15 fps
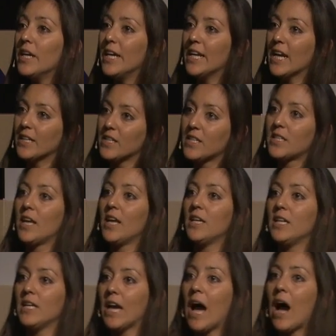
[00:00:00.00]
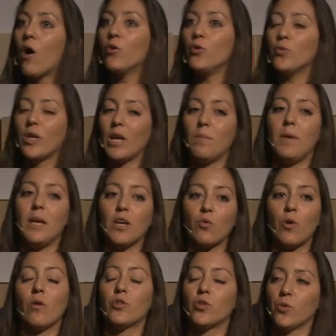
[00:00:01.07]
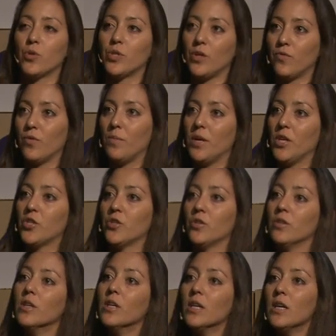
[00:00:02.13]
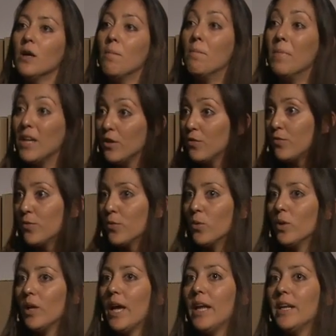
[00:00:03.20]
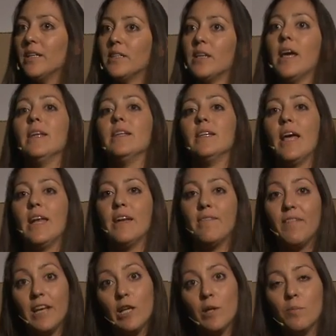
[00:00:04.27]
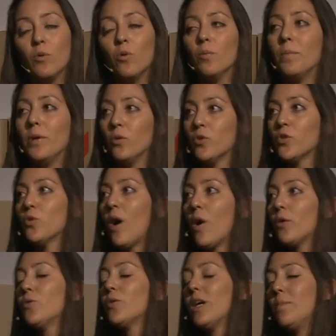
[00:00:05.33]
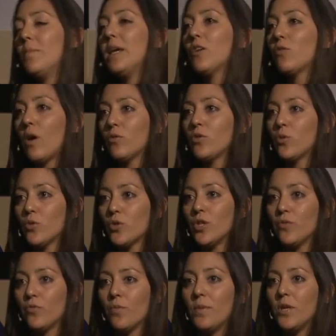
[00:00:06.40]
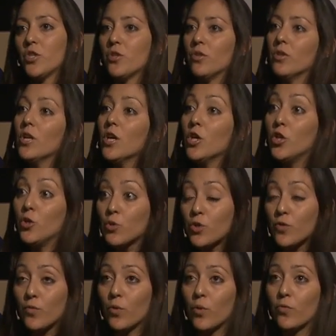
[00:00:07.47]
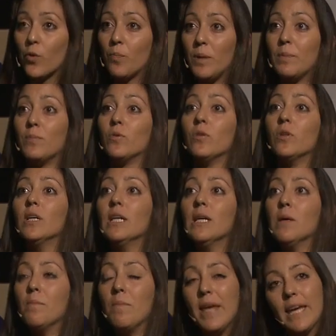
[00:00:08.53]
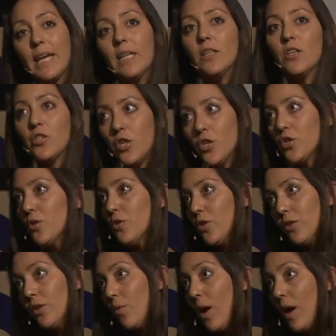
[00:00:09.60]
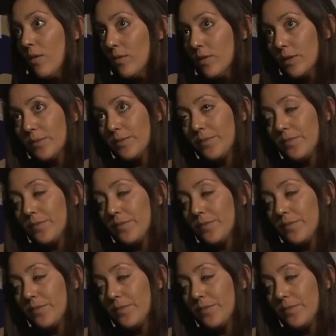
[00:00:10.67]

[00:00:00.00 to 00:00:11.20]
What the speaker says: in understanding how you can make crowdsourced information meaningful and available, but also how you can make crowdsourced information useful for people making decisions on the ground.